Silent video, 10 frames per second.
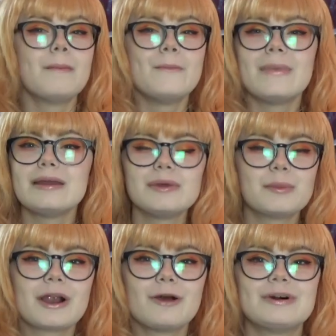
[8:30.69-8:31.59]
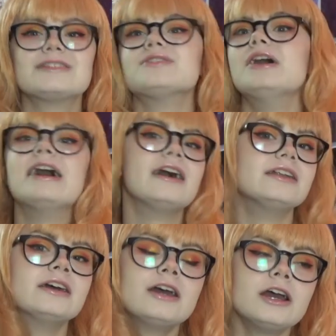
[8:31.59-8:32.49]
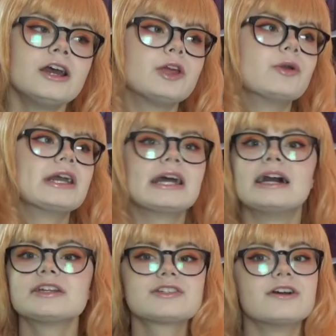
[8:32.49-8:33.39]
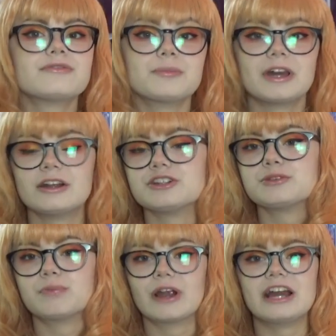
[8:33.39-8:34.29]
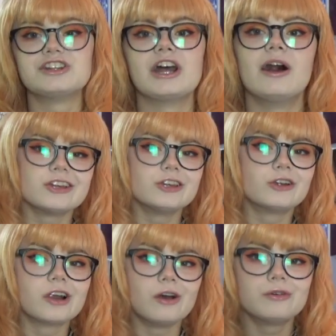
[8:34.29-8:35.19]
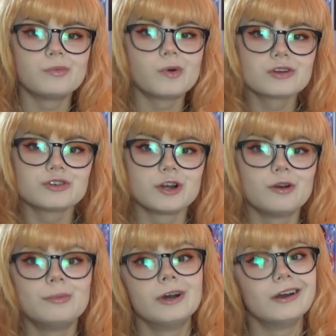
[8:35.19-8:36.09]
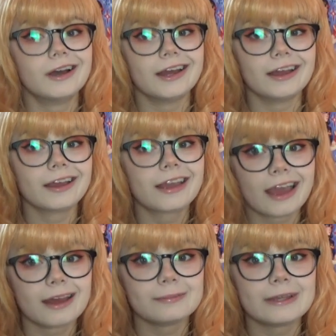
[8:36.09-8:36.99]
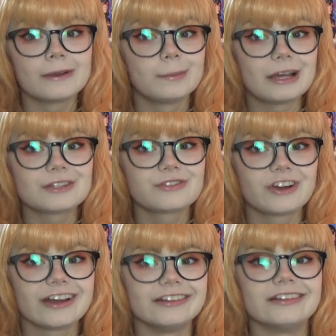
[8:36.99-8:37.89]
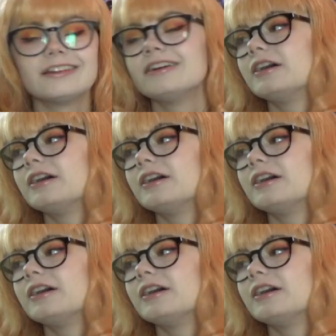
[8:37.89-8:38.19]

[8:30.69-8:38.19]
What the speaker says: maybe a brow pencil, and you can kind of start from there and just branch out. Your own wardrobe can be your best friend.